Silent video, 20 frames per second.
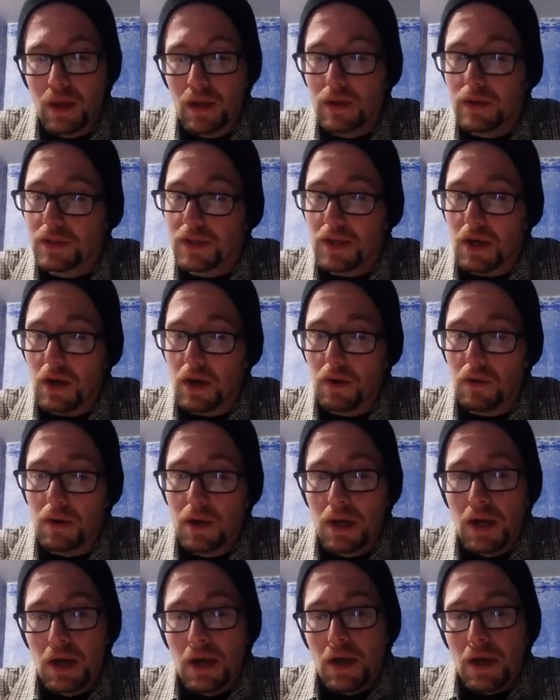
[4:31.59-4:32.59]
So,
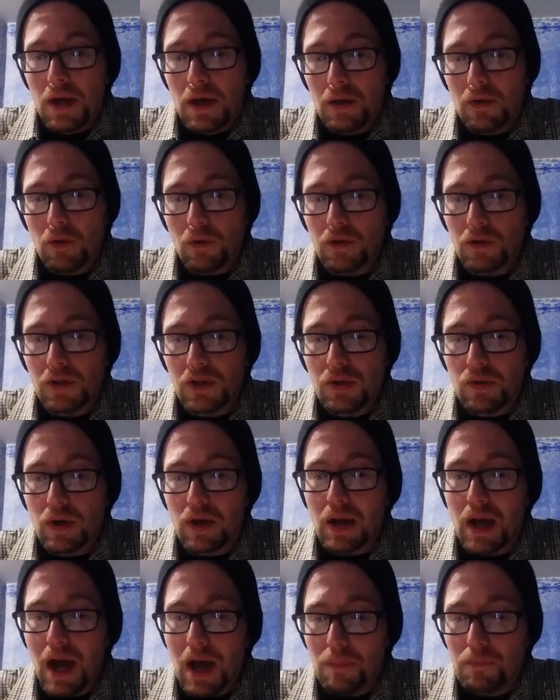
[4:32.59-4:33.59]
in order to
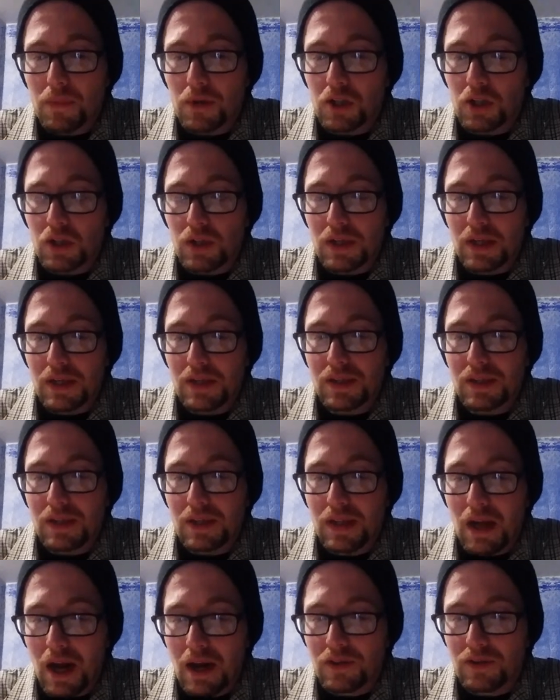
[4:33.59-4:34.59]
accomplish this,
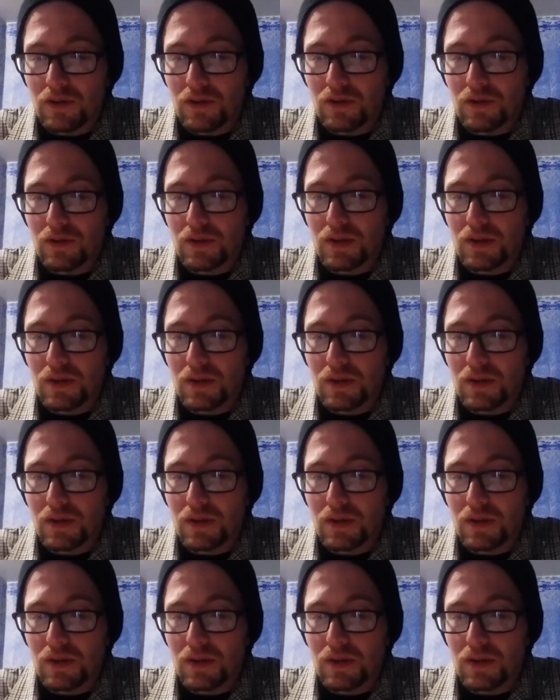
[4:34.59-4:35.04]
the doctor